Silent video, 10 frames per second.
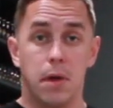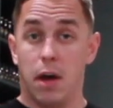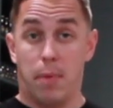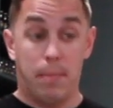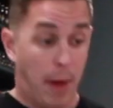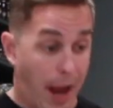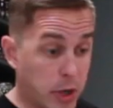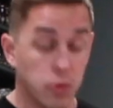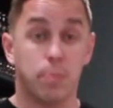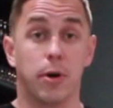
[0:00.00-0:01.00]
of my
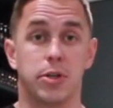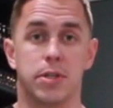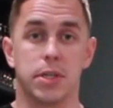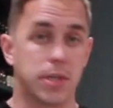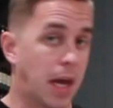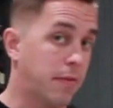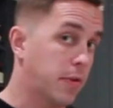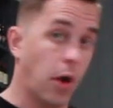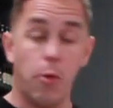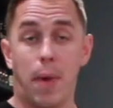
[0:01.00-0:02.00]
actual purchases, kind of
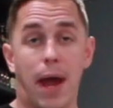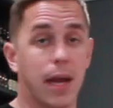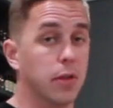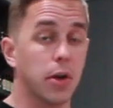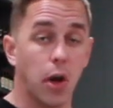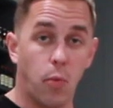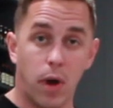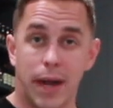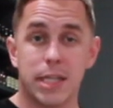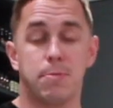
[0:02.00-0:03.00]
go back and look at
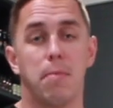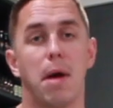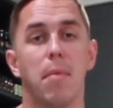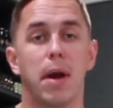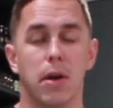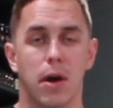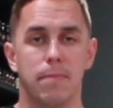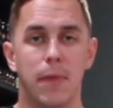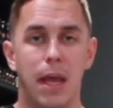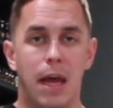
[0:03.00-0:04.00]
what I spent my money on,